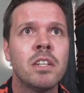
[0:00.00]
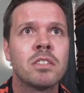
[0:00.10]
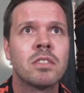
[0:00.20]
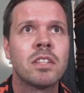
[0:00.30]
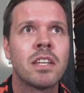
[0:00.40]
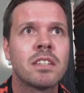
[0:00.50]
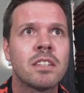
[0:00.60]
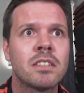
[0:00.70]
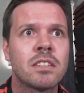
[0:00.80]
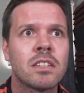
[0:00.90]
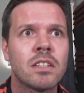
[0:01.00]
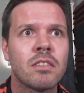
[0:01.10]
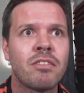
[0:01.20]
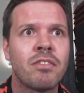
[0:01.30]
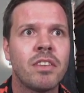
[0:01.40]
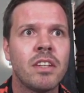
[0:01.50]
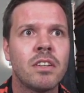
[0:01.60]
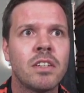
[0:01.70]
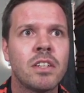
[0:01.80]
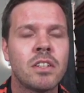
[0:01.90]
So take this feel
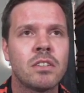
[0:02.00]
here.